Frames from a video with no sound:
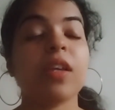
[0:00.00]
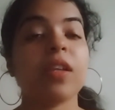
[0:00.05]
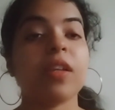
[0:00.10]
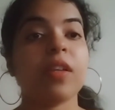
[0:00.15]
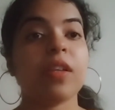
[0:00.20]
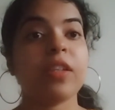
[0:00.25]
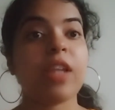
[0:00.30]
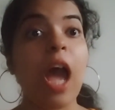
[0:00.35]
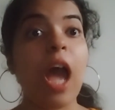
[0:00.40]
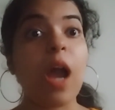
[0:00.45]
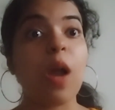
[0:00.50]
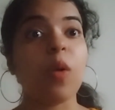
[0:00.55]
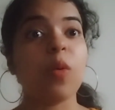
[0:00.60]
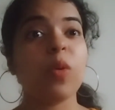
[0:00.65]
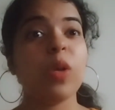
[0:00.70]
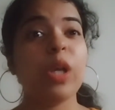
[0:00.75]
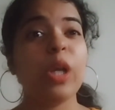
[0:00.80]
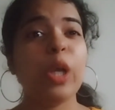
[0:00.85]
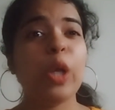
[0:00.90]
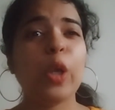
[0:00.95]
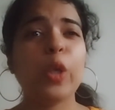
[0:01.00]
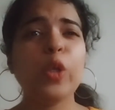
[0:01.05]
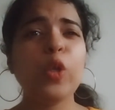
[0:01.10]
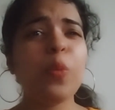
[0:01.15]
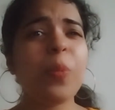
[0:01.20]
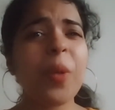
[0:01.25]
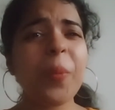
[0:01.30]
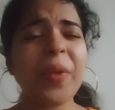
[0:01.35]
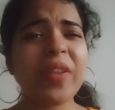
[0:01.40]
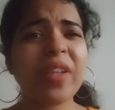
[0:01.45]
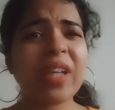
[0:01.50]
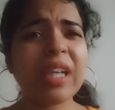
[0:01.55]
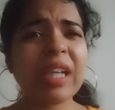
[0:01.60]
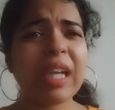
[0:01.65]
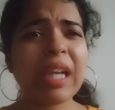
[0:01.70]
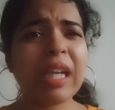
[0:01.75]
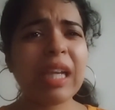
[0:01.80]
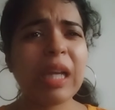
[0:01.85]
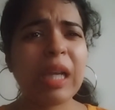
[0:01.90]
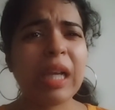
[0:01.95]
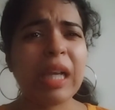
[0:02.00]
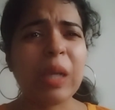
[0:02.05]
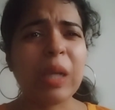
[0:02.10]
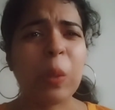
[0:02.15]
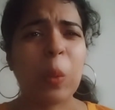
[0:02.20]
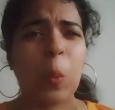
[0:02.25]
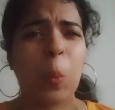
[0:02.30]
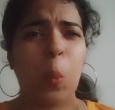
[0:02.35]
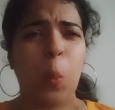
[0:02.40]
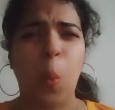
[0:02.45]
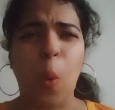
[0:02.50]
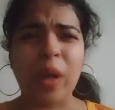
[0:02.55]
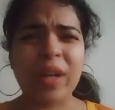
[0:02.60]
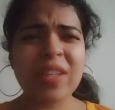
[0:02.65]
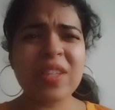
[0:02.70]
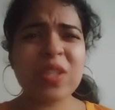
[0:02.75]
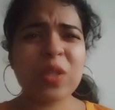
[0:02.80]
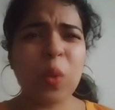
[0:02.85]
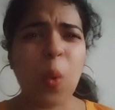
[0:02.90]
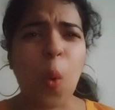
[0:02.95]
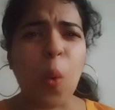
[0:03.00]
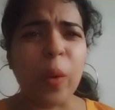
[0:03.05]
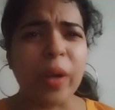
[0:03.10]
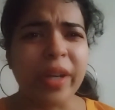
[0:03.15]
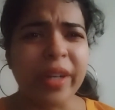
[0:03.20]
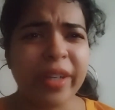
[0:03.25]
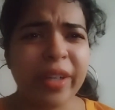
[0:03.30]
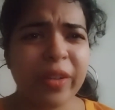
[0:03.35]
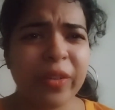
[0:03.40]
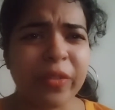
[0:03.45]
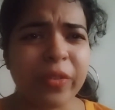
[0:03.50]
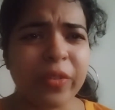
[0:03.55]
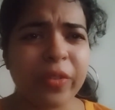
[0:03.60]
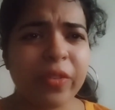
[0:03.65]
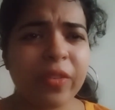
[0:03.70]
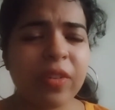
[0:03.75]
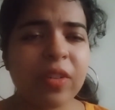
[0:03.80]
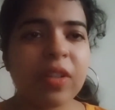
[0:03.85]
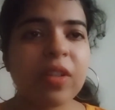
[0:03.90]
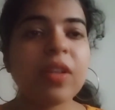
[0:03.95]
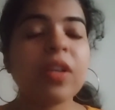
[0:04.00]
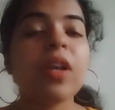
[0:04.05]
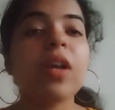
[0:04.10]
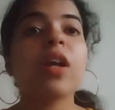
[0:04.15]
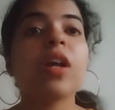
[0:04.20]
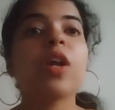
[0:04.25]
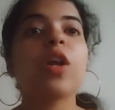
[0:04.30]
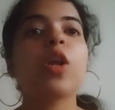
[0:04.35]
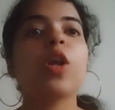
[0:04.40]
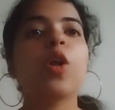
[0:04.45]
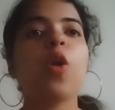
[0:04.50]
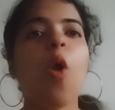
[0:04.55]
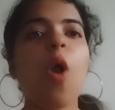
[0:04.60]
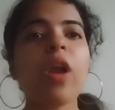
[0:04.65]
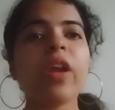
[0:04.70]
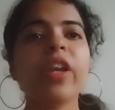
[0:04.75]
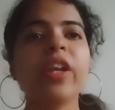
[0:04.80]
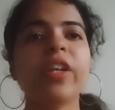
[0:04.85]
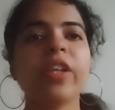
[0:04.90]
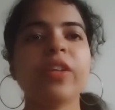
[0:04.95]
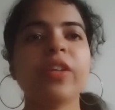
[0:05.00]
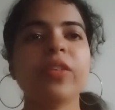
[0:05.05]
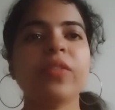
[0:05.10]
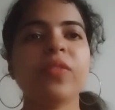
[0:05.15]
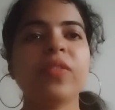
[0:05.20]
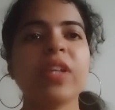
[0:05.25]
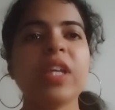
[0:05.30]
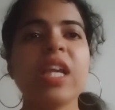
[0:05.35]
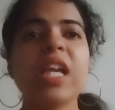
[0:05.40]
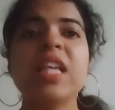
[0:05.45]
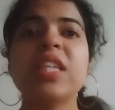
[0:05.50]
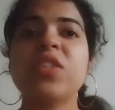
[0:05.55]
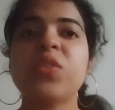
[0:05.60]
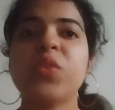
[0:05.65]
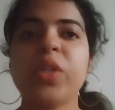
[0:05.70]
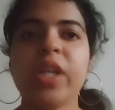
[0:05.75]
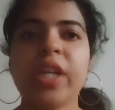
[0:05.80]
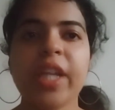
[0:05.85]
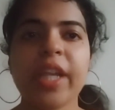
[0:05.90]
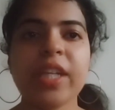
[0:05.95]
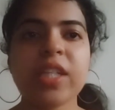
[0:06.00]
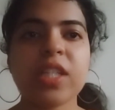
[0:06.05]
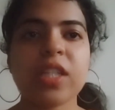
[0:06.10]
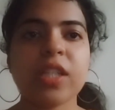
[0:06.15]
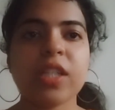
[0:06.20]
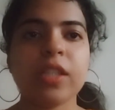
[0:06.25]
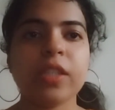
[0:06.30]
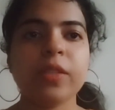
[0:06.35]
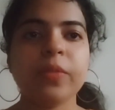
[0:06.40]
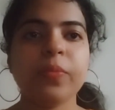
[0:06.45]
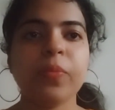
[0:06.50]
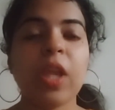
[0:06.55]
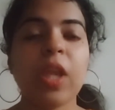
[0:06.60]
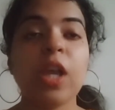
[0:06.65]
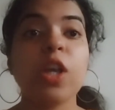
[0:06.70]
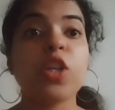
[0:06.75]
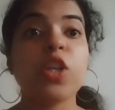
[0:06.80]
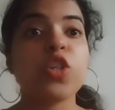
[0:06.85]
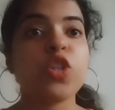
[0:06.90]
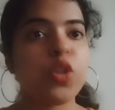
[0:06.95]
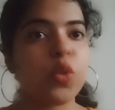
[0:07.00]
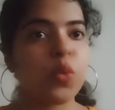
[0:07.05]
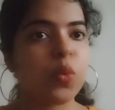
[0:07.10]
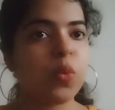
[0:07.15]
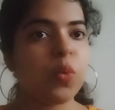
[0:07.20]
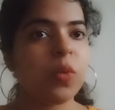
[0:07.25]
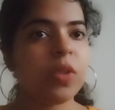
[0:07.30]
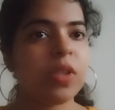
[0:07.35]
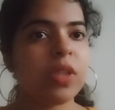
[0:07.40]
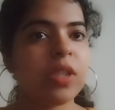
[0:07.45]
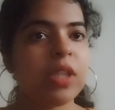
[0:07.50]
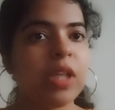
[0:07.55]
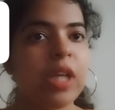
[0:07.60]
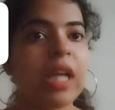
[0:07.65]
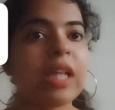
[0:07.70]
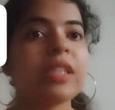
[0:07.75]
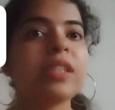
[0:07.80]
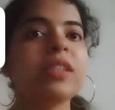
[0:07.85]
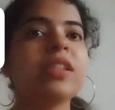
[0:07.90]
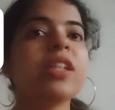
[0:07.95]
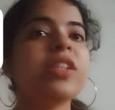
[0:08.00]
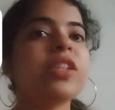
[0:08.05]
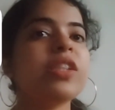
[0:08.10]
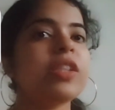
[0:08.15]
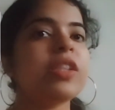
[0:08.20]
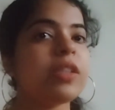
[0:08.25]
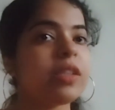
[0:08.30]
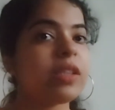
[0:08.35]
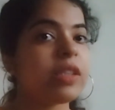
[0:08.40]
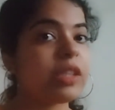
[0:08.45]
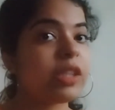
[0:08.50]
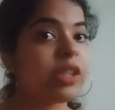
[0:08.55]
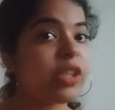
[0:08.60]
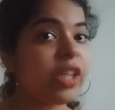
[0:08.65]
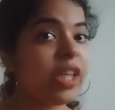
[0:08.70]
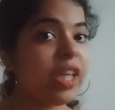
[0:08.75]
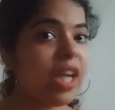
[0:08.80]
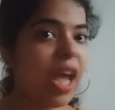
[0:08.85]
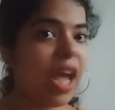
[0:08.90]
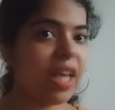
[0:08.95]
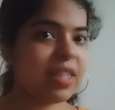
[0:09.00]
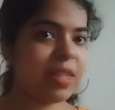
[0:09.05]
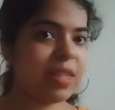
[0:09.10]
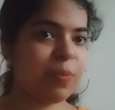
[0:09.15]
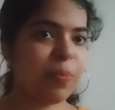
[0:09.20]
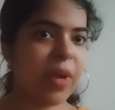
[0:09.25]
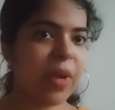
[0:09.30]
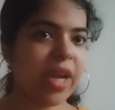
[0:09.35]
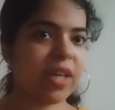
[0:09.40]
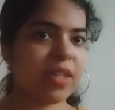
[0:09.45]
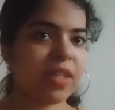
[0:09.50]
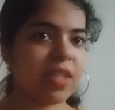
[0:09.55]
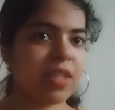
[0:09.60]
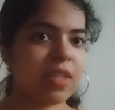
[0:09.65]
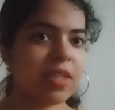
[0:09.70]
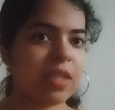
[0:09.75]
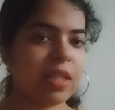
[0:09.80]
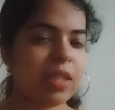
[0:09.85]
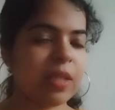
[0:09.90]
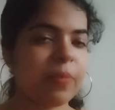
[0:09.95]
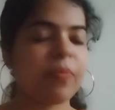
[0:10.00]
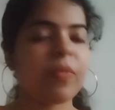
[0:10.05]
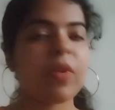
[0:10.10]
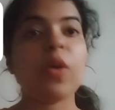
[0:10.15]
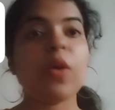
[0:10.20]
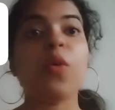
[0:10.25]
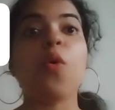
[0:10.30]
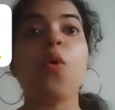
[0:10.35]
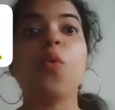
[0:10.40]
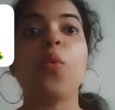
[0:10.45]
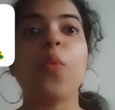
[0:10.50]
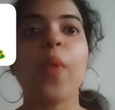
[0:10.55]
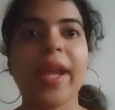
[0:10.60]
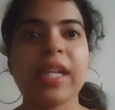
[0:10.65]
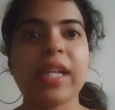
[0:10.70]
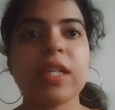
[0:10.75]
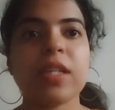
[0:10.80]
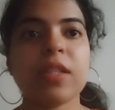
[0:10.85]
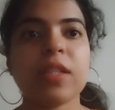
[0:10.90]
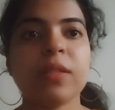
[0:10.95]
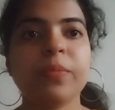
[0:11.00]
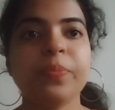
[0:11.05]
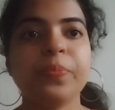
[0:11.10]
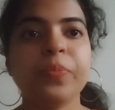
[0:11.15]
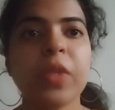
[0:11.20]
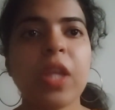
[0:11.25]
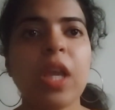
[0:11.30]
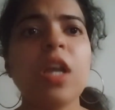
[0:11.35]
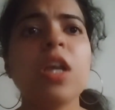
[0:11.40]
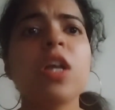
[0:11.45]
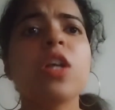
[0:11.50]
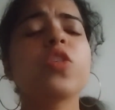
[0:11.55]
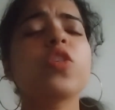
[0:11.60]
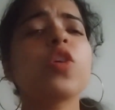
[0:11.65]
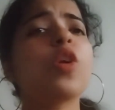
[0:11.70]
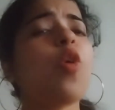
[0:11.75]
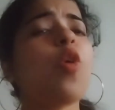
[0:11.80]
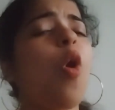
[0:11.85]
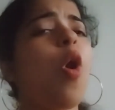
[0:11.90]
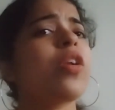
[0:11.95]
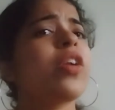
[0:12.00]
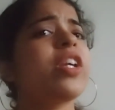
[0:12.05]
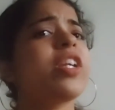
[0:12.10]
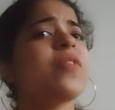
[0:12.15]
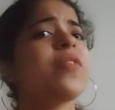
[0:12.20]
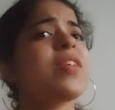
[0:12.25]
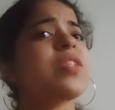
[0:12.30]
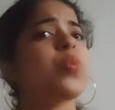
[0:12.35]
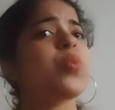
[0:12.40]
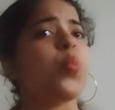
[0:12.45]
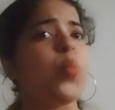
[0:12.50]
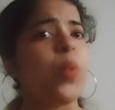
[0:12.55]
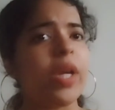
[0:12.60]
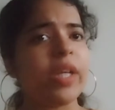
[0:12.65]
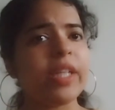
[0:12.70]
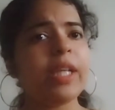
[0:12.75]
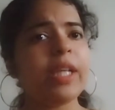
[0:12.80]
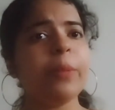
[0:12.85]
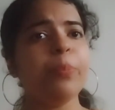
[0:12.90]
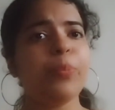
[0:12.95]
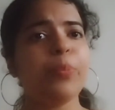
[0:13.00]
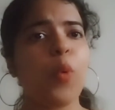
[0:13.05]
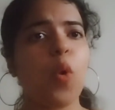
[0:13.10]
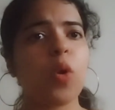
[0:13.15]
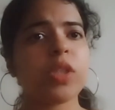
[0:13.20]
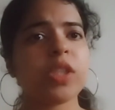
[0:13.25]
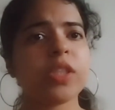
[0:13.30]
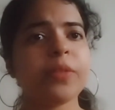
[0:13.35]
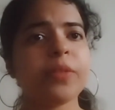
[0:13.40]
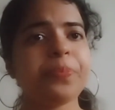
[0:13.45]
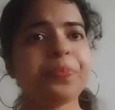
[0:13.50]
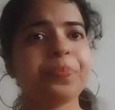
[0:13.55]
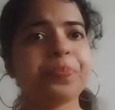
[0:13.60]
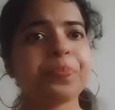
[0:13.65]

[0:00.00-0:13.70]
Now, you may be thinking, what is cognitive? Cognitive is related to the three aspects, right? So, cognitive is very important.